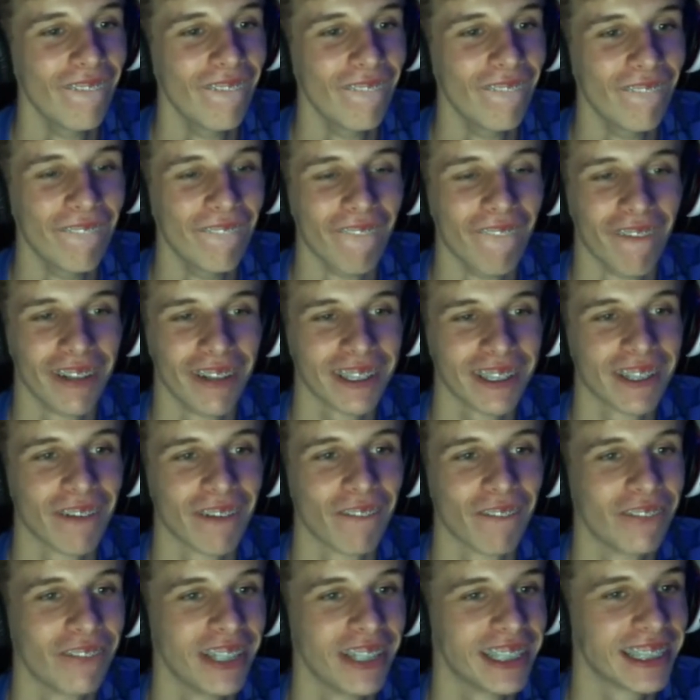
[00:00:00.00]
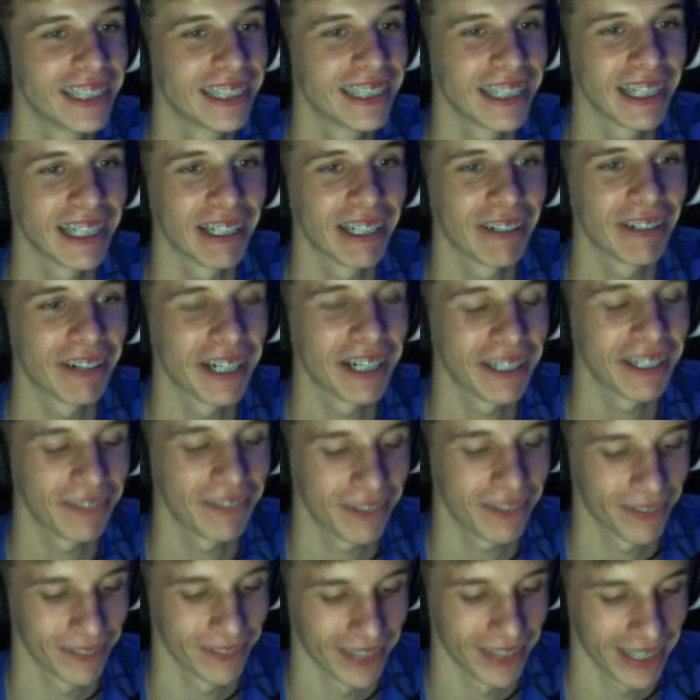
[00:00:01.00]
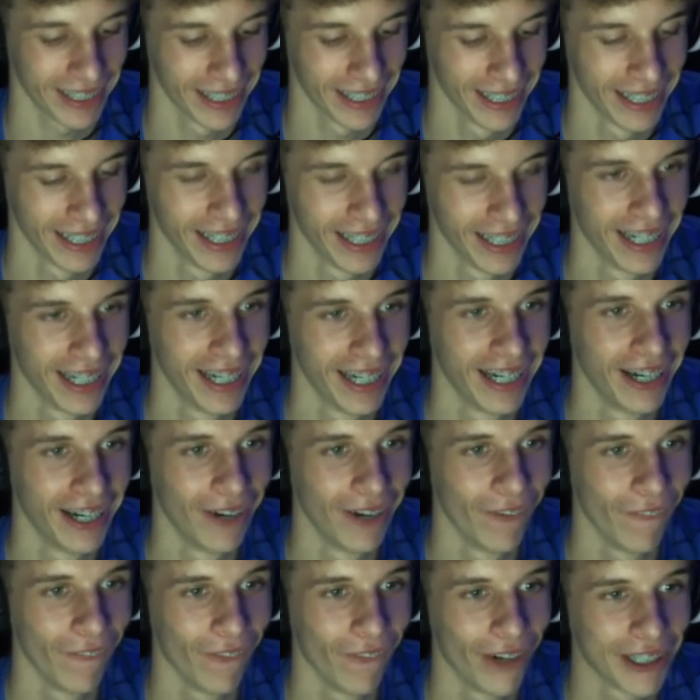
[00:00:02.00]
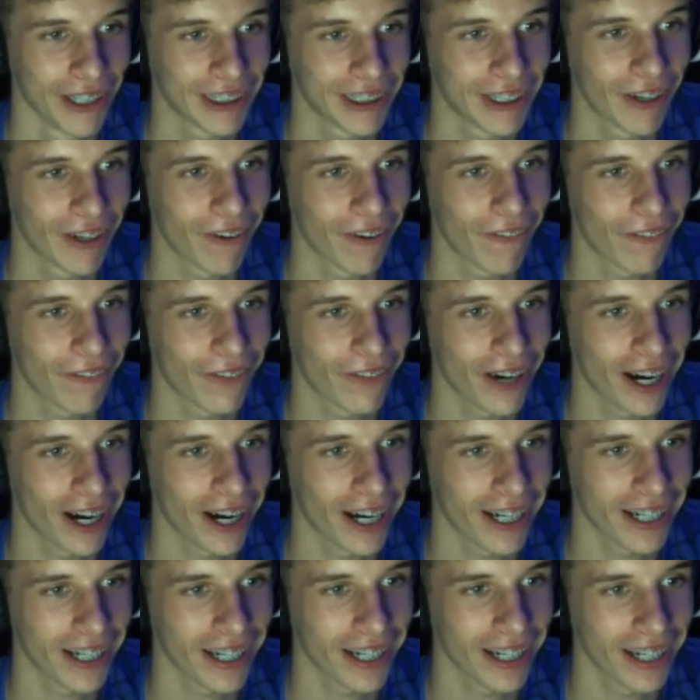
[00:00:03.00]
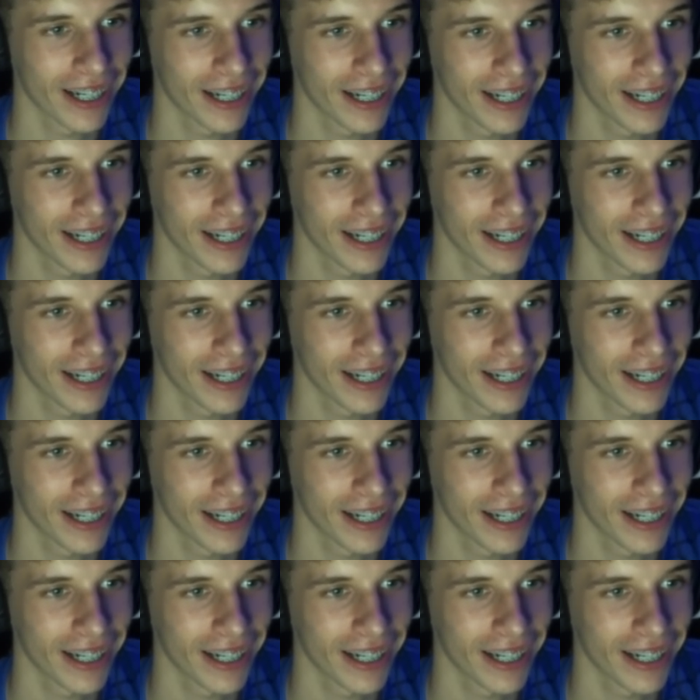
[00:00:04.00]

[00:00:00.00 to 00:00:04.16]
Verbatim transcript: What the? This is incredible, man. What the fuck?